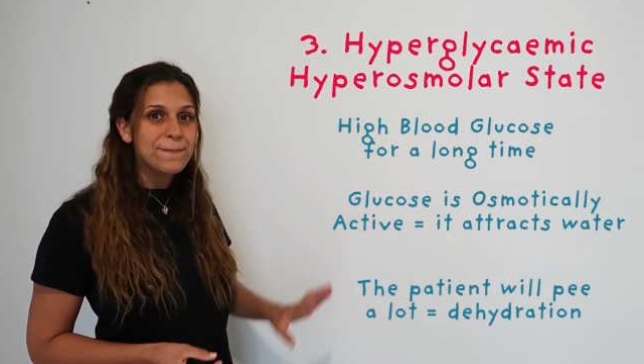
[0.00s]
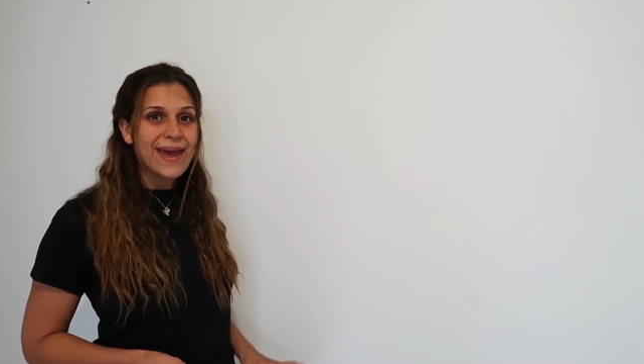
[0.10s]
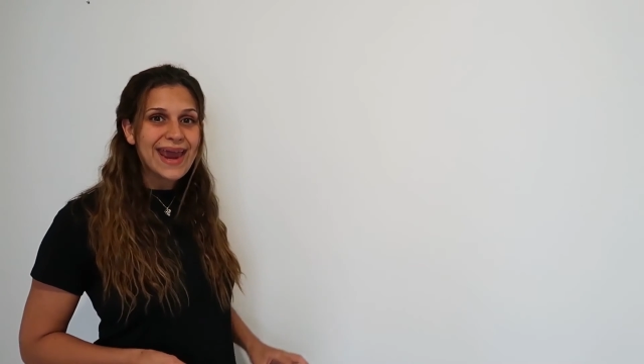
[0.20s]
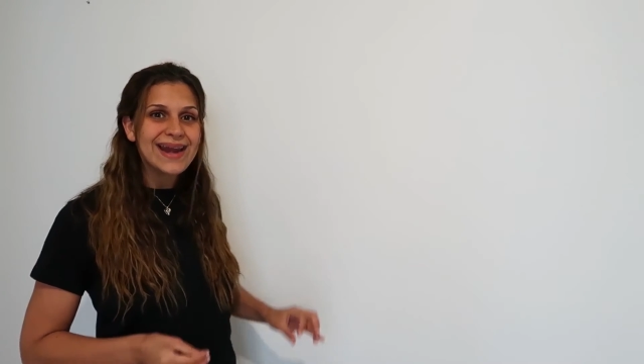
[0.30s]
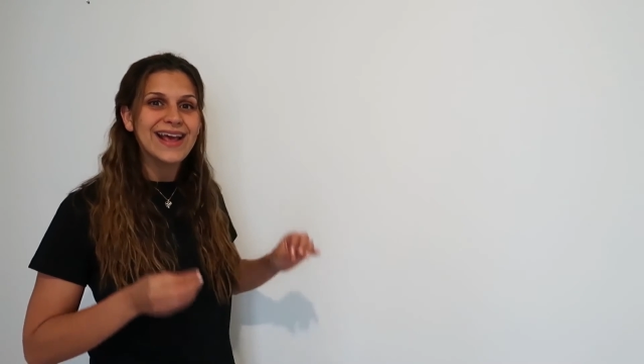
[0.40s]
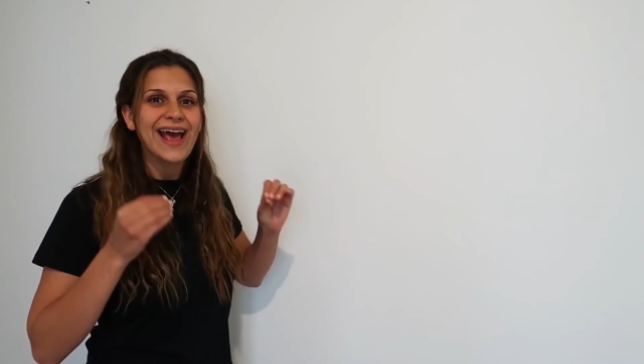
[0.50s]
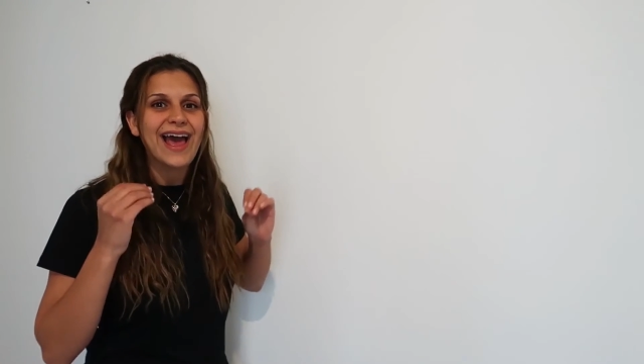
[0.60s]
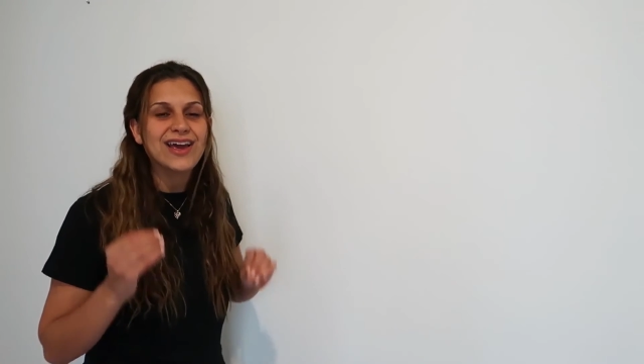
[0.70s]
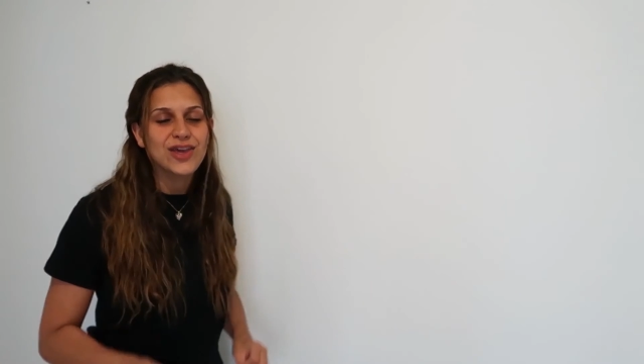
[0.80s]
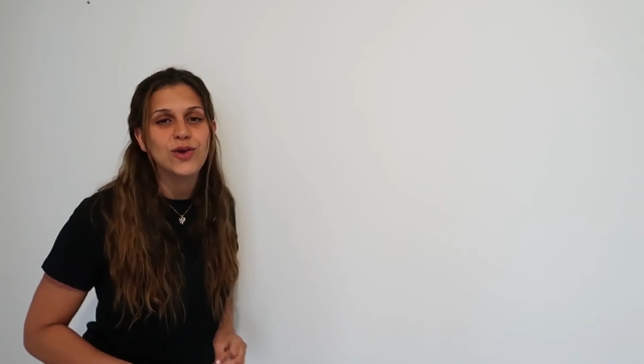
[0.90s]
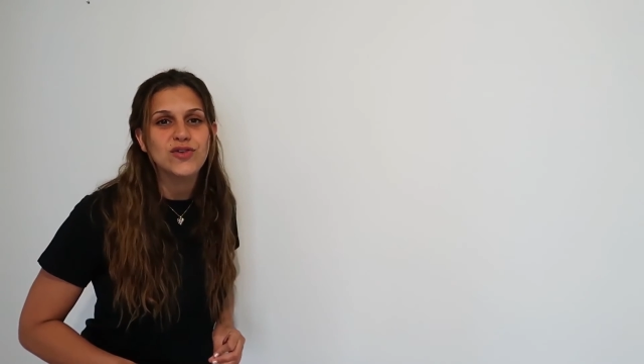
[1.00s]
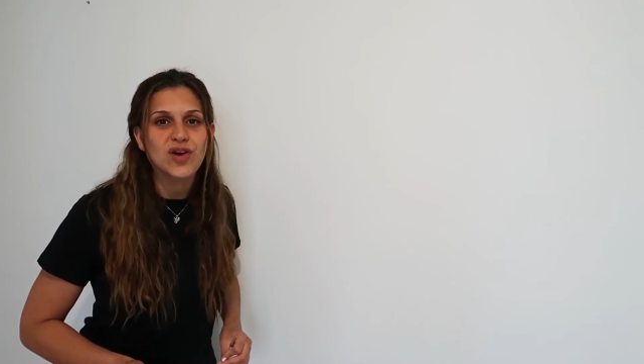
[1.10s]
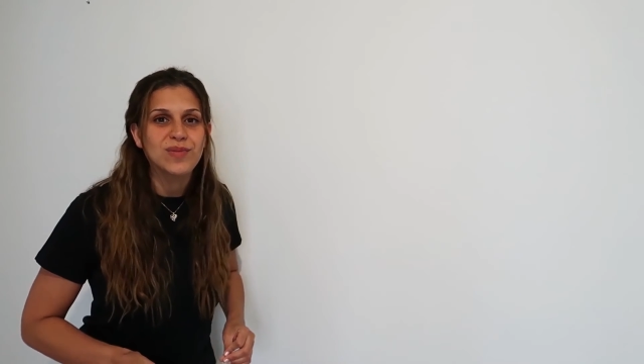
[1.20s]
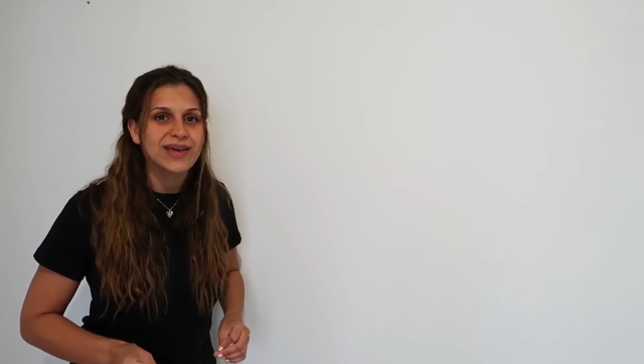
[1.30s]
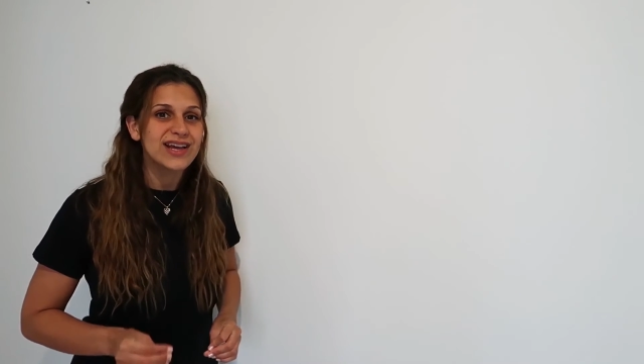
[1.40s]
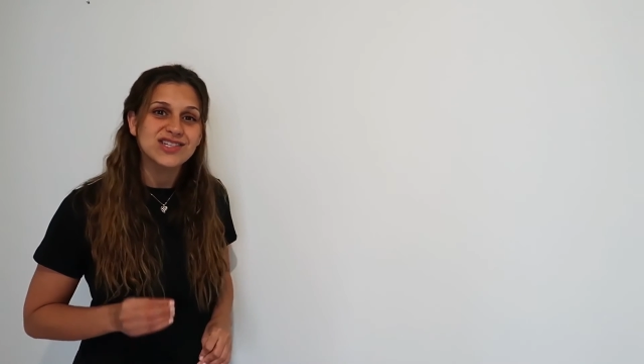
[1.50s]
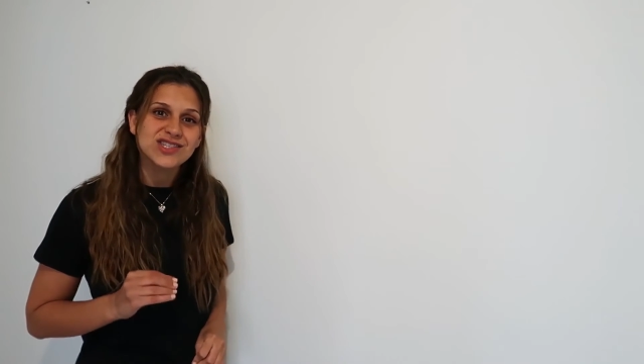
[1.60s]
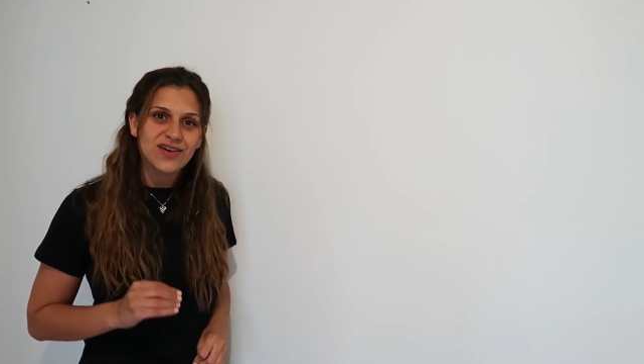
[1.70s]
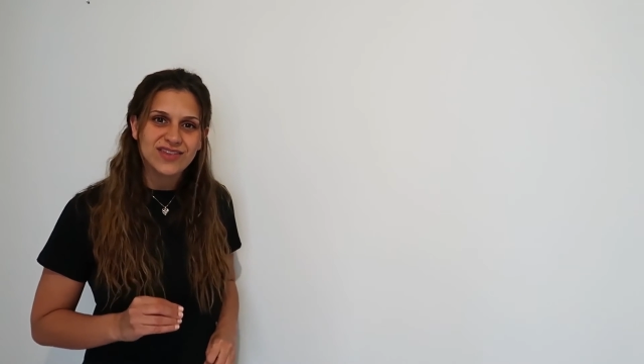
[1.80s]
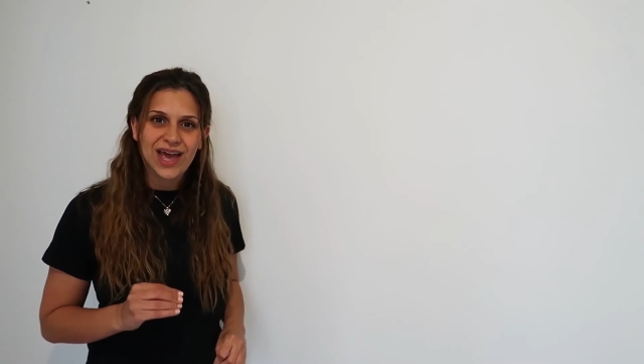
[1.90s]
main acute
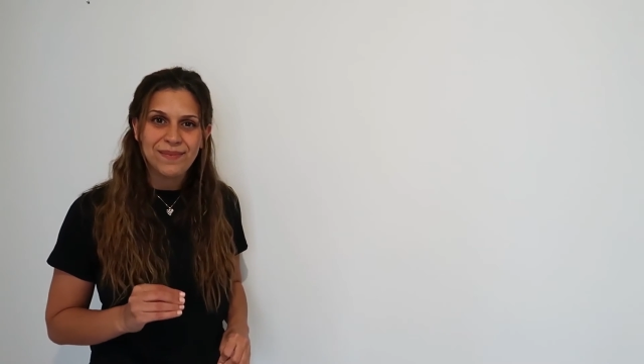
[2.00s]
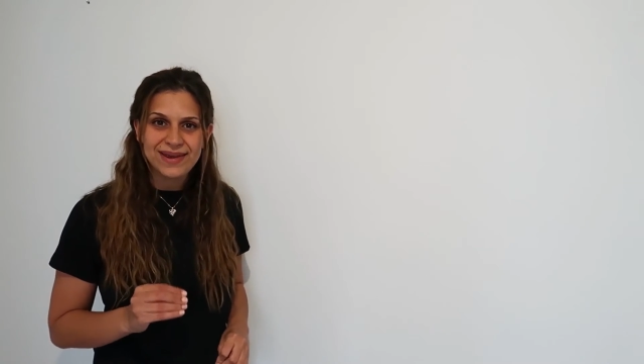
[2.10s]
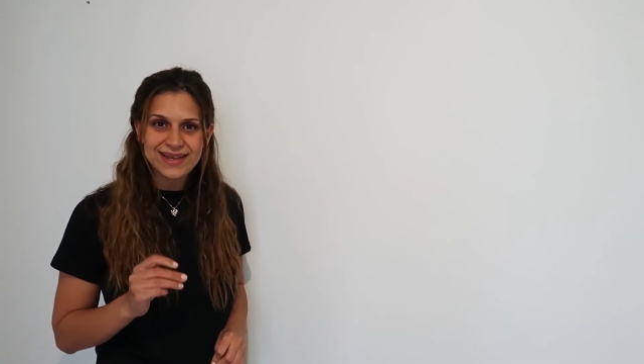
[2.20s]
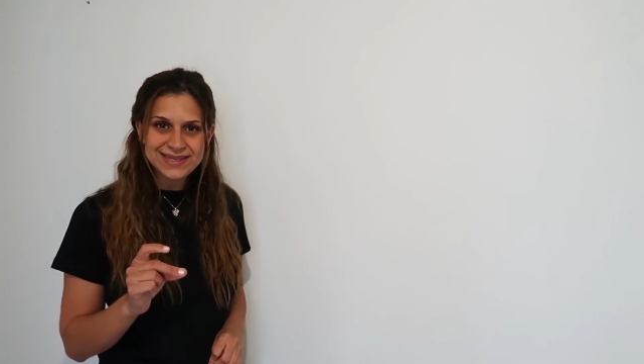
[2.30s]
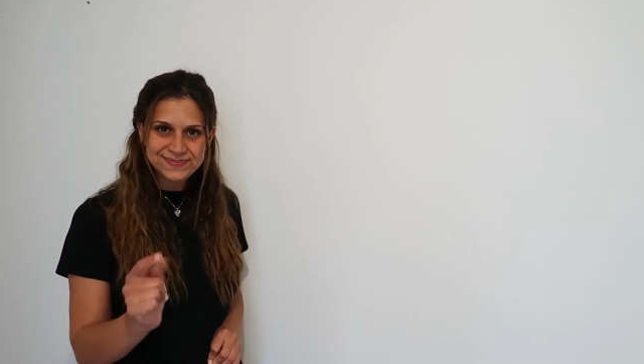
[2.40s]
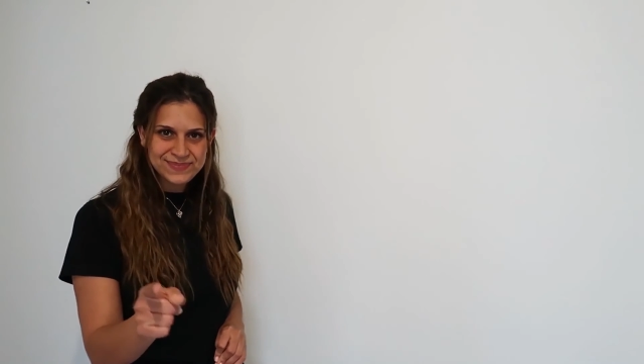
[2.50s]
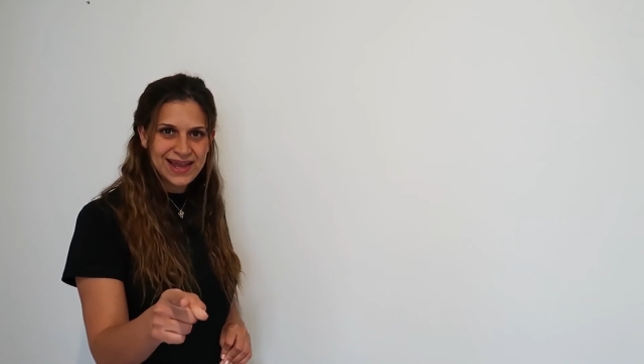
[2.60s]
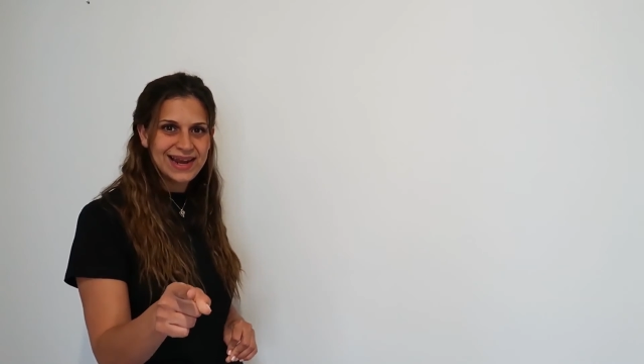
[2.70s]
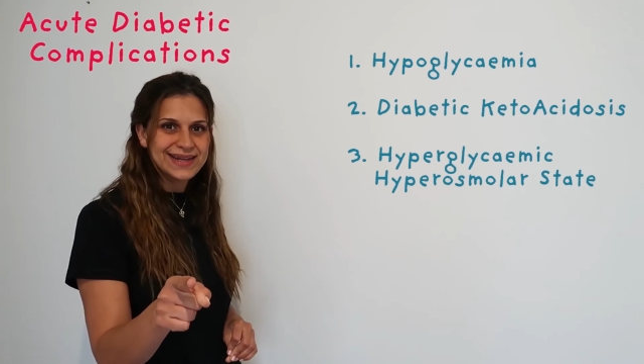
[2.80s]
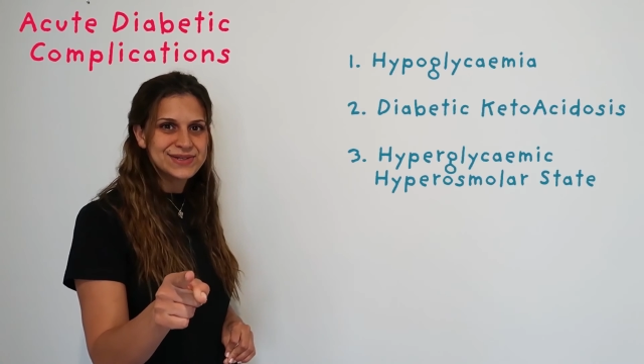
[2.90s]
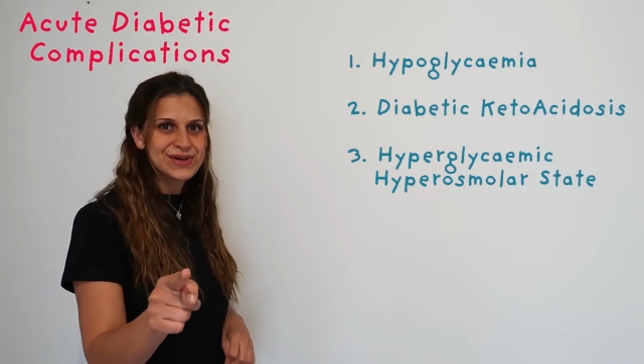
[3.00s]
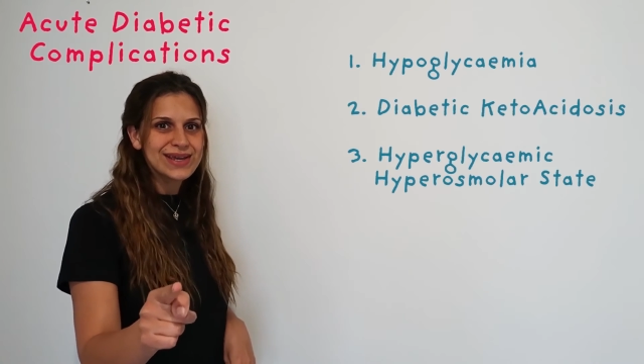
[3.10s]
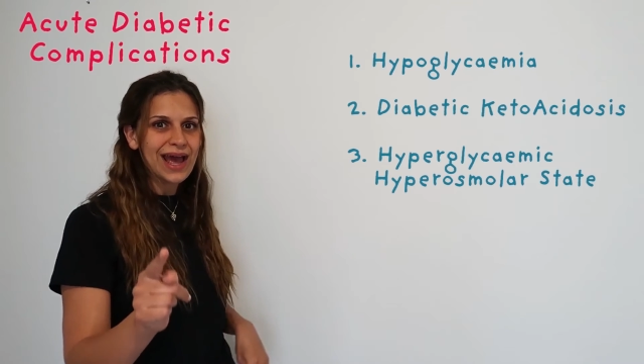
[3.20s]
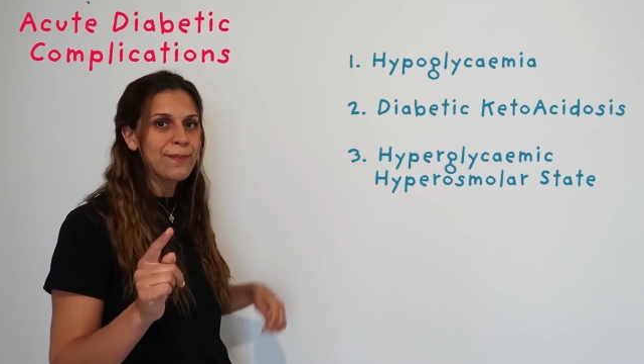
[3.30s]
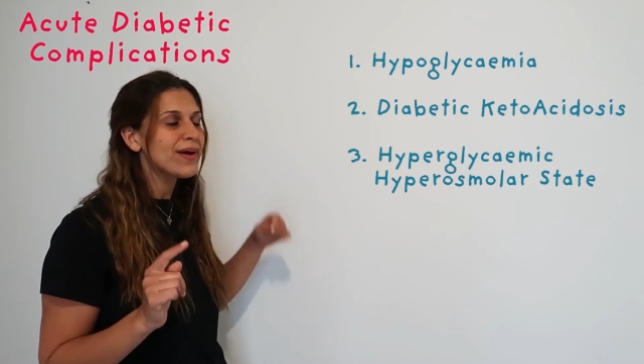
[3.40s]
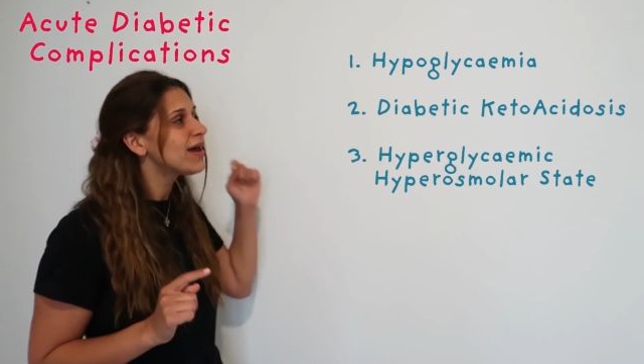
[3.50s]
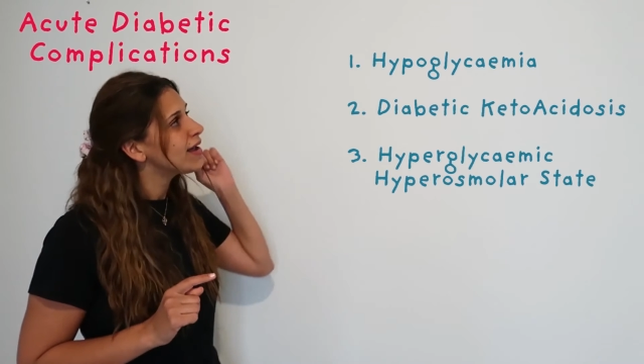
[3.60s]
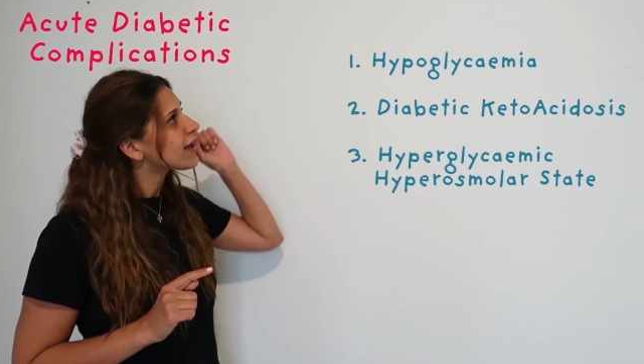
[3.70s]
complications of diabetes. Let's recap.